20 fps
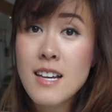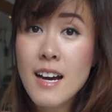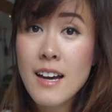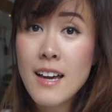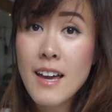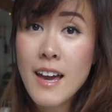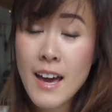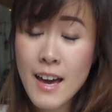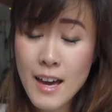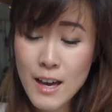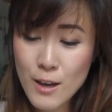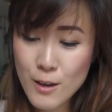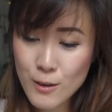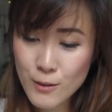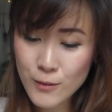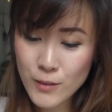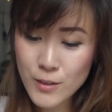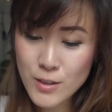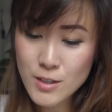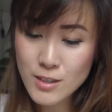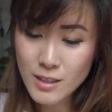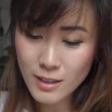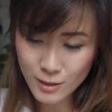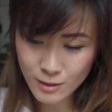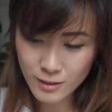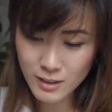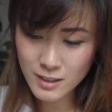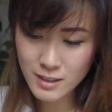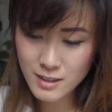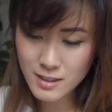I have
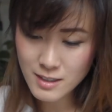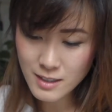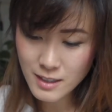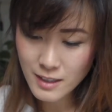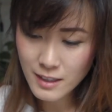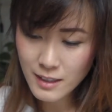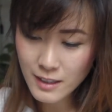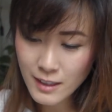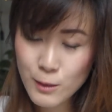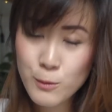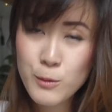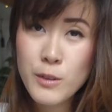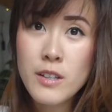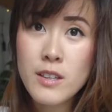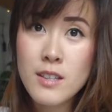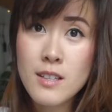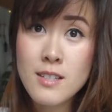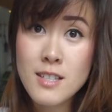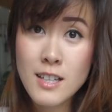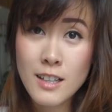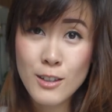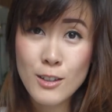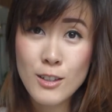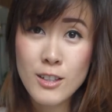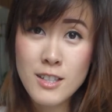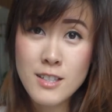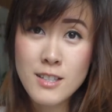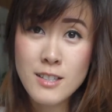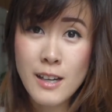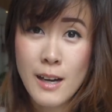succulents. And with the
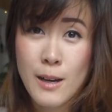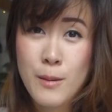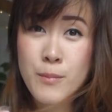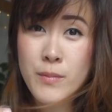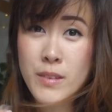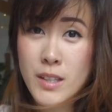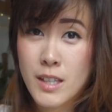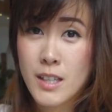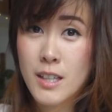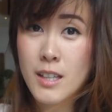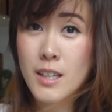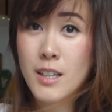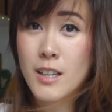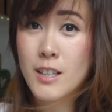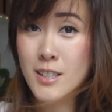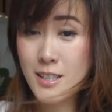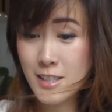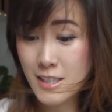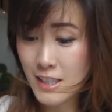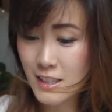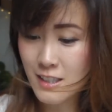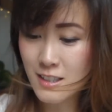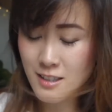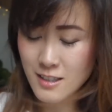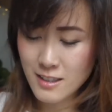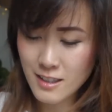succulents come the containers